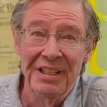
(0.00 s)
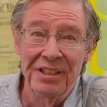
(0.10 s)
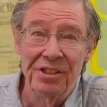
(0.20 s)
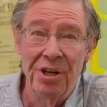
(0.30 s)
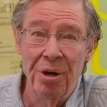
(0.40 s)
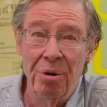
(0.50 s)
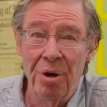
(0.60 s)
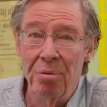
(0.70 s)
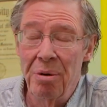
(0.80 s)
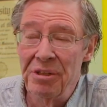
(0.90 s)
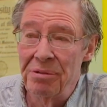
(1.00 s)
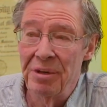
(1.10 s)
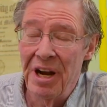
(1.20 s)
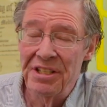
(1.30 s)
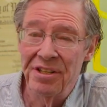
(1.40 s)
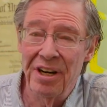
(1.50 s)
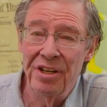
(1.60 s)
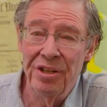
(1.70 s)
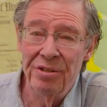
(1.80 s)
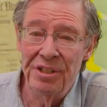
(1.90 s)
So when I
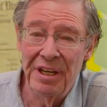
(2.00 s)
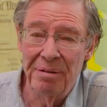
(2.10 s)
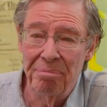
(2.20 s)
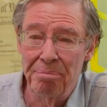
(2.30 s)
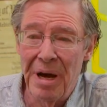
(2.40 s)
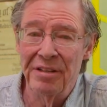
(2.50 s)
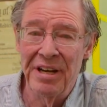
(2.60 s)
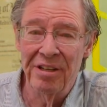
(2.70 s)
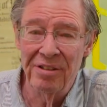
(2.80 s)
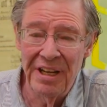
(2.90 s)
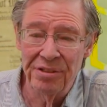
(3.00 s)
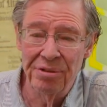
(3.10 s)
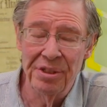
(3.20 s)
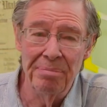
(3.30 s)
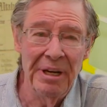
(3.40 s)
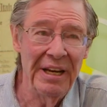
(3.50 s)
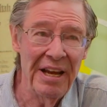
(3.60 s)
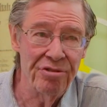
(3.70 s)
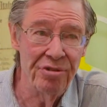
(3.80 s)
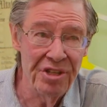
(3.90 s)
started using bioidentical estrogen, meaning
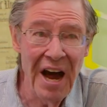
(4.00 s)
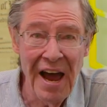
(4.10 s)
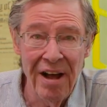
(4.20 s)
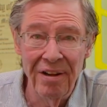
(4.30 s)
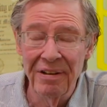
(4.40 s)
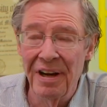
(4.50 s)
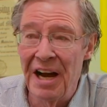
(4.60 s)
estradiol,